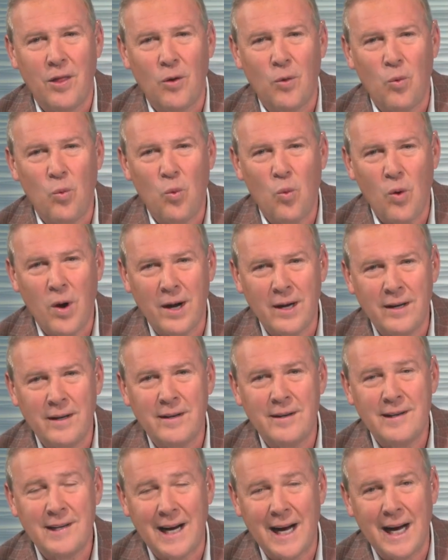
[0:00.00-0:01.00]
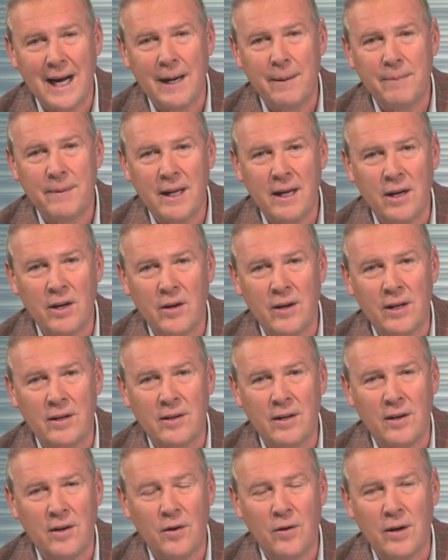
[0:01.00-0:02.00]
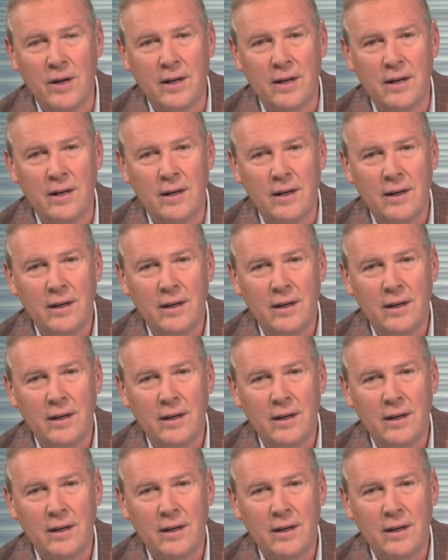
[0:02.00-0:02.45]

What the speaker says: the one time that you get to do it.